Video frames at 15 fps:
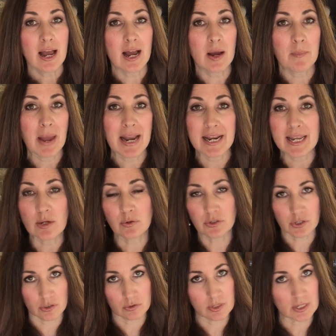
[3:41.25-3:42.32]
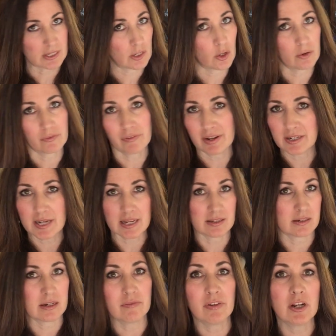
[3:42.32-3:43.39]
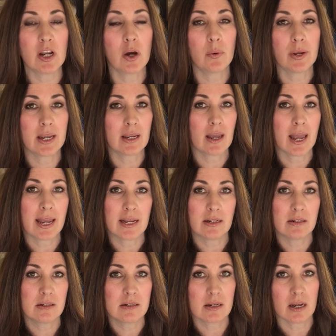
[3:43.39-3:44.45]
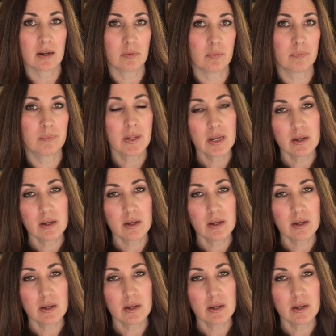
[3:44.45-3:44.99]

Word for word: Um, and he also does a lot of fantastic videoing and um,